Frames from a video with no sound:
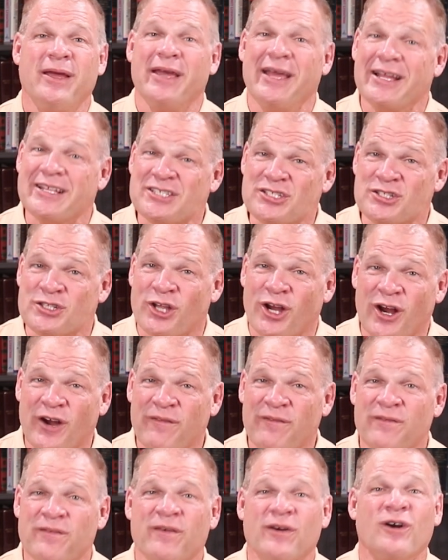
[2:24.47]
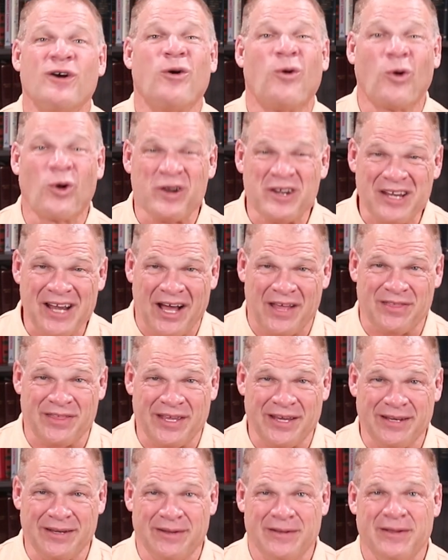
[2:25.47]
It's Nerf or
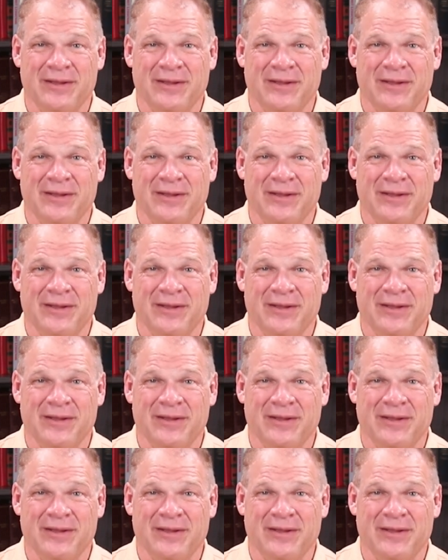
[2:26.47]
nothing.